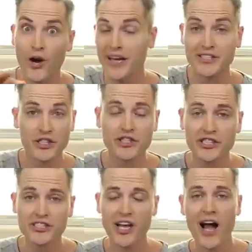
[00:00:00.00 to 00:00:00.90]
Okay, so you
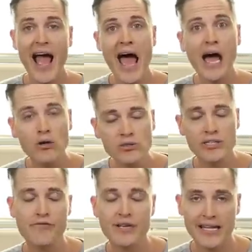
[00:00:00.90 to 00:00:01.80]
just saw how
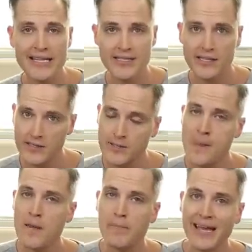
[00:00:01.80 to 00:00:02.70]
different lenses
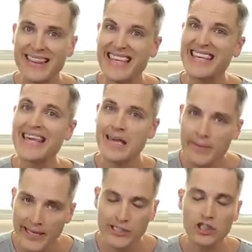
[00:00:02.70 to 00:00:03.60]
make the
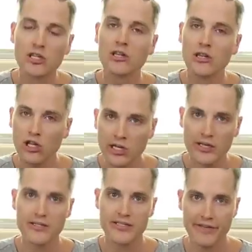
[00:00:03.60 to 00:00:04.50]
image
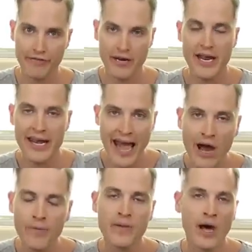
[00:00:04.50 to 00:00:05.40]
look different. And
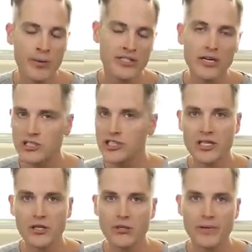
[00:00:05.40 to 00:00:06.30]
now I want to talk just
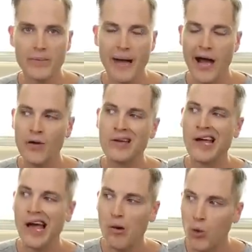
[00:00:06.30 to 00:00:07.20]
a little bit about
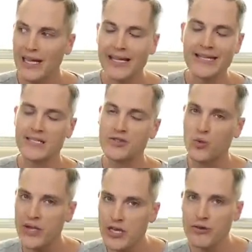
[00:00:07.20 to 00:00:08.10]
what lenses
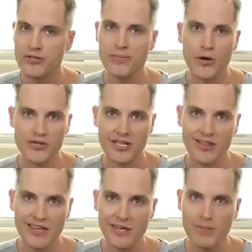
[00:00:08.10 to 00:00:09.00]
we use the most at
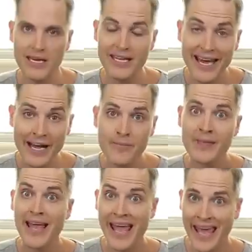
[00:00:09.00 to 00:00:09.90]
Think Media
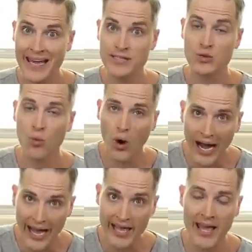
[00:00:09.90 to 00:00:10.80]
and
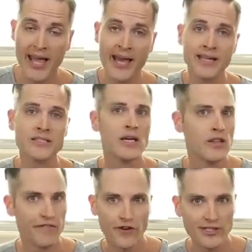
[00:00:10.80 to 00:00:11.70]
why. And
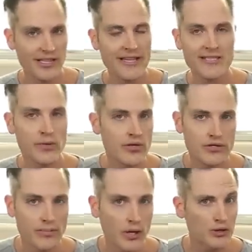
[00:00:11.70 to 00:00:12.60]
the first lens that we
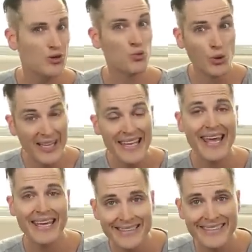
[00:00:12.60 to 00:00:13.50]
use the most really
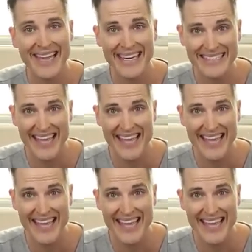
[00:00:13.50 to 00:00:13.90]
is that